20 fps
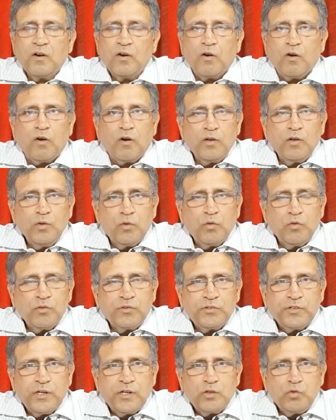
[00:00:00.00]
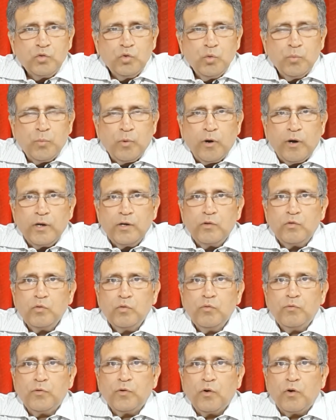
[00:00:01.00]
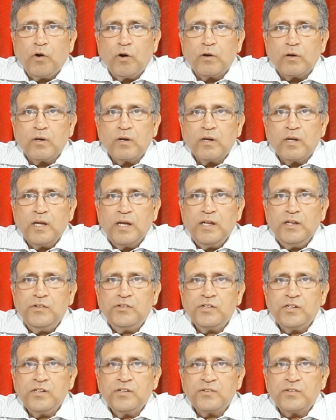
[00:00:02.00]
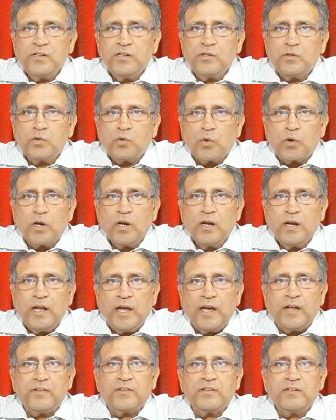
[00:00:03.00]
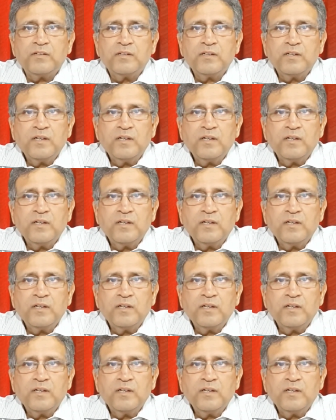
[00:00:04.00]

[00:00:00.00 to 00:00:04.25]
or you could say 2.24 inches in total length,